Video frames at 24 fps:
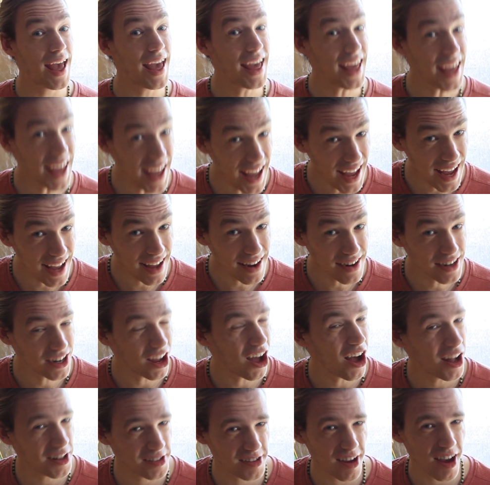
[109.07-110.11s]
And
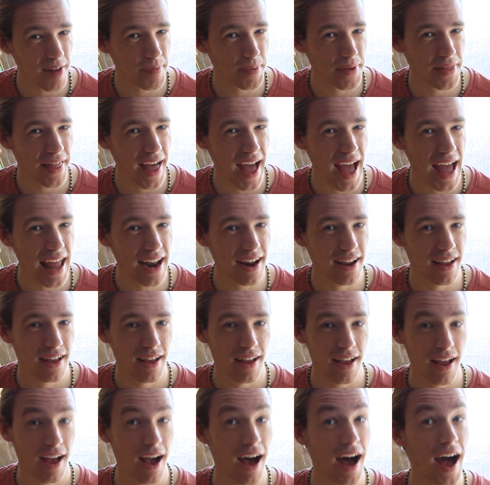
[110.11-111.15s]
on top of that,
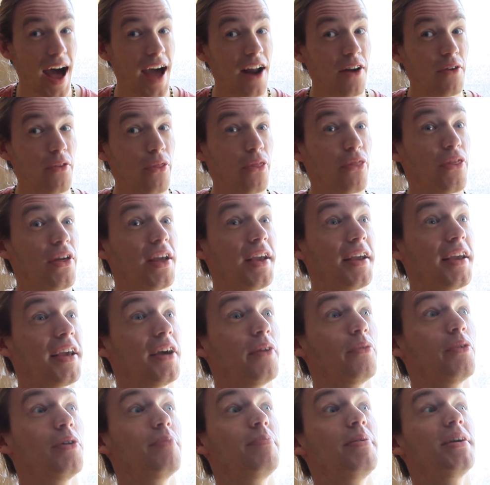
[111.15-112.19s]
I don't think it
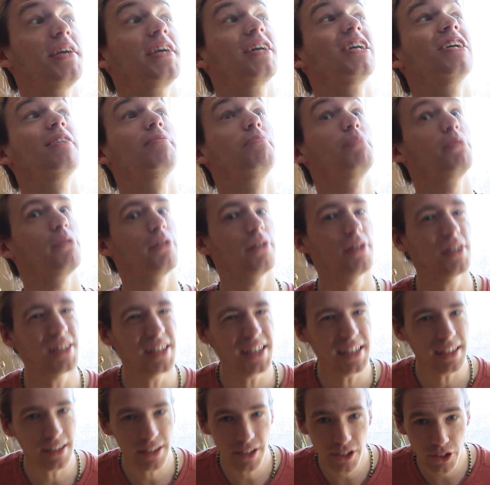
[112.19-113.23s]
would be
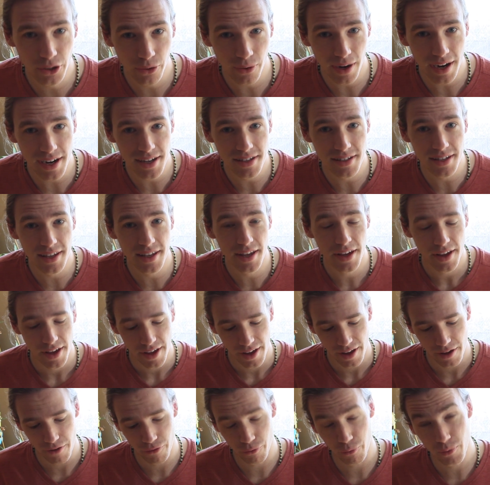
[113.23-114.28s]
completely crazy
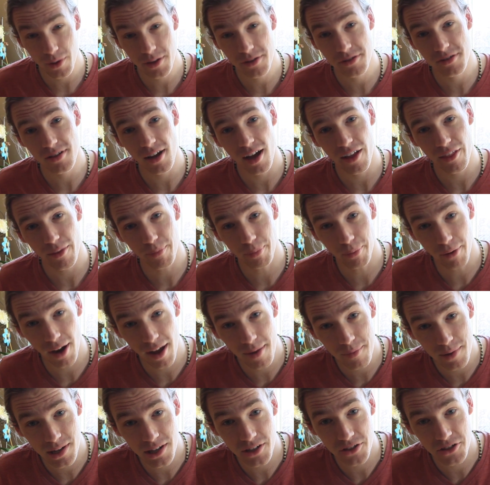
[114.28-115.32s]
if we saw the
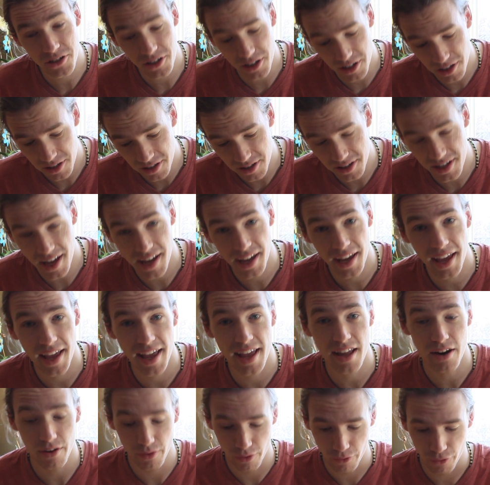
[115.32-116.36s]
Prime Minister take a
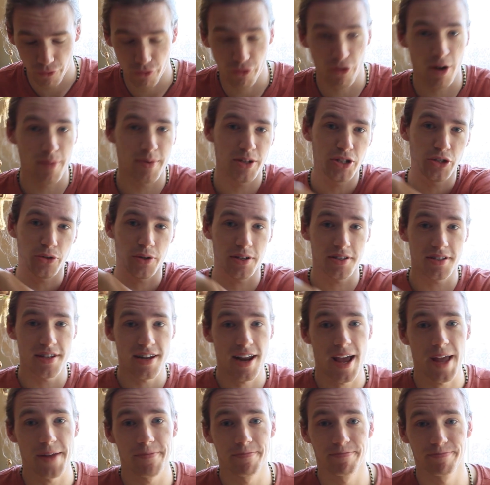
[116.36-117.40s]
hit from a joint
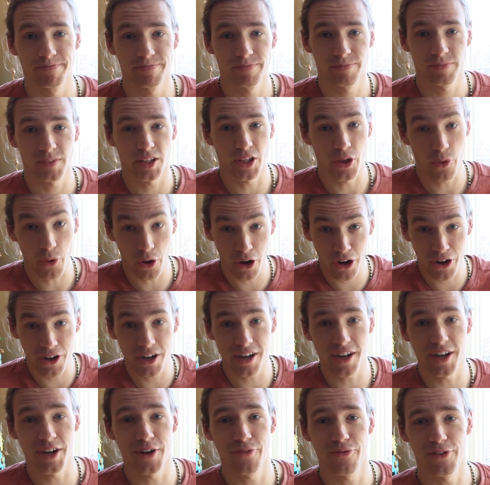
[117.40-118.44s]
today. You heard
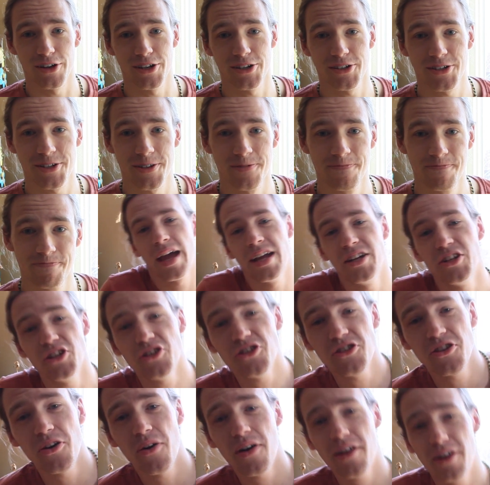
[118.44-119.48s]
it here first. And
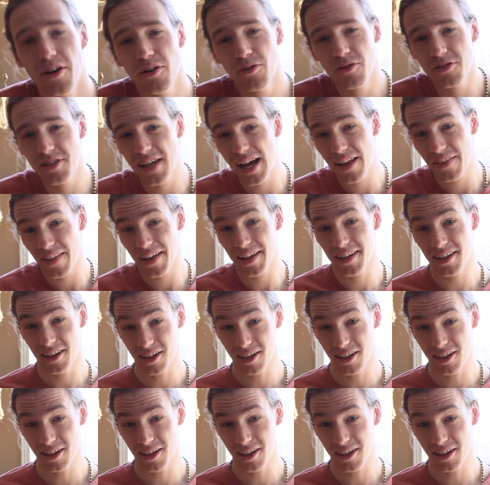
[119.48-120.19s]
just so I don't sound like a